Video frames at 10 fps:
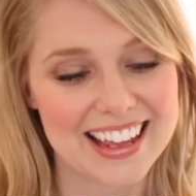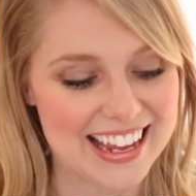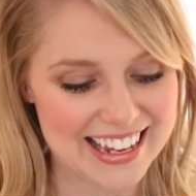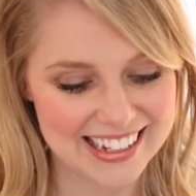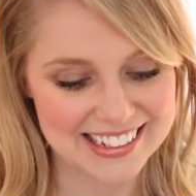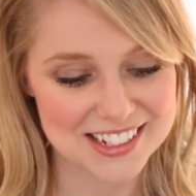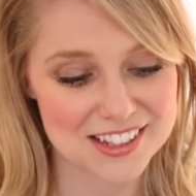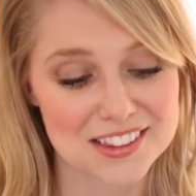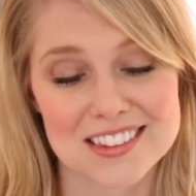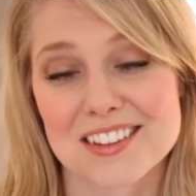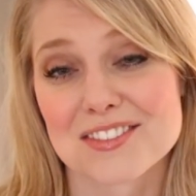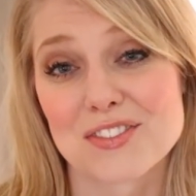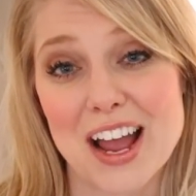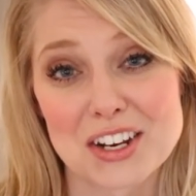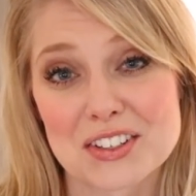And the
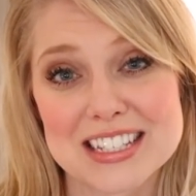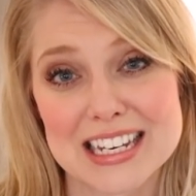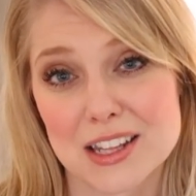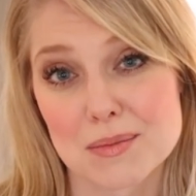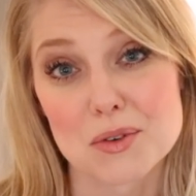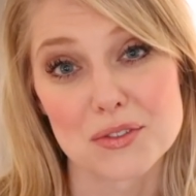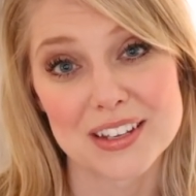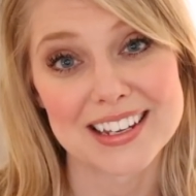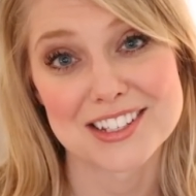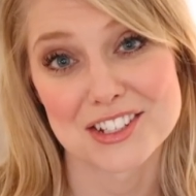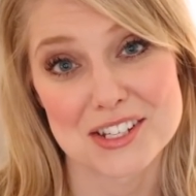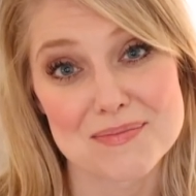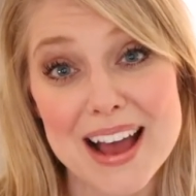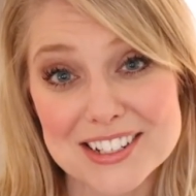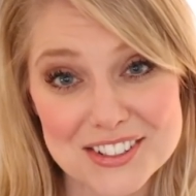final scene in the movie is just
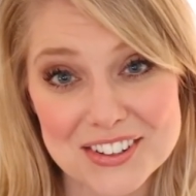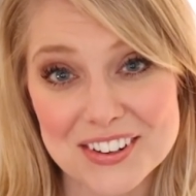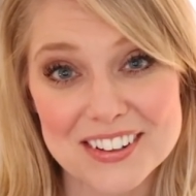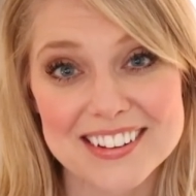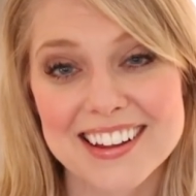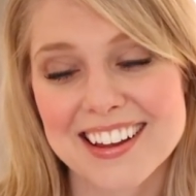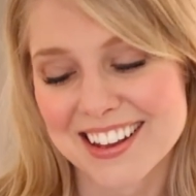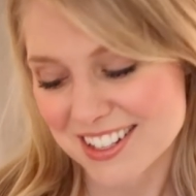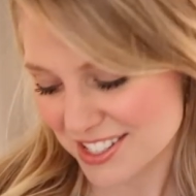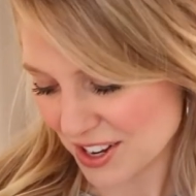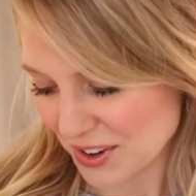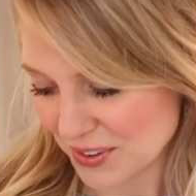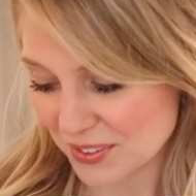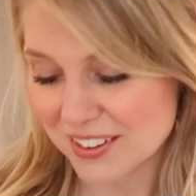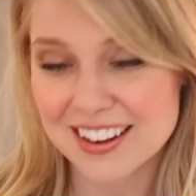magical.
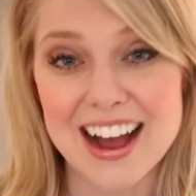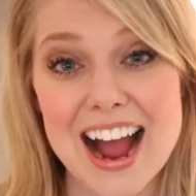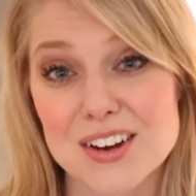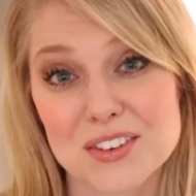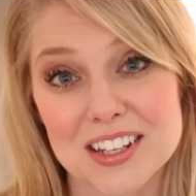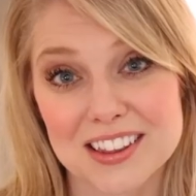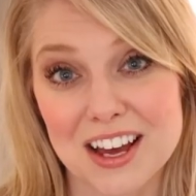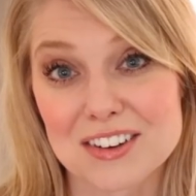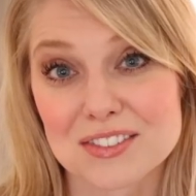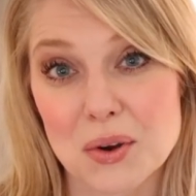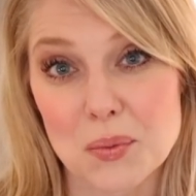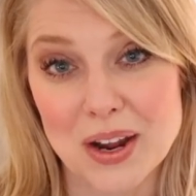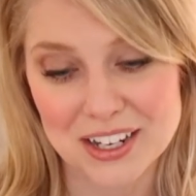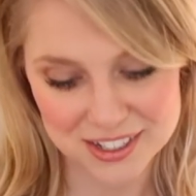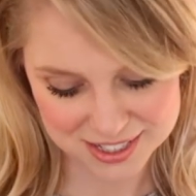So I really love
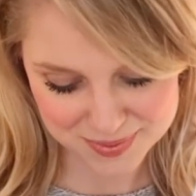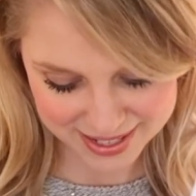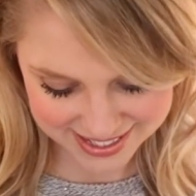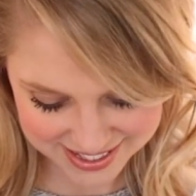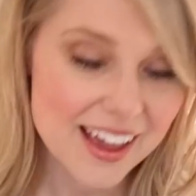White Christmas.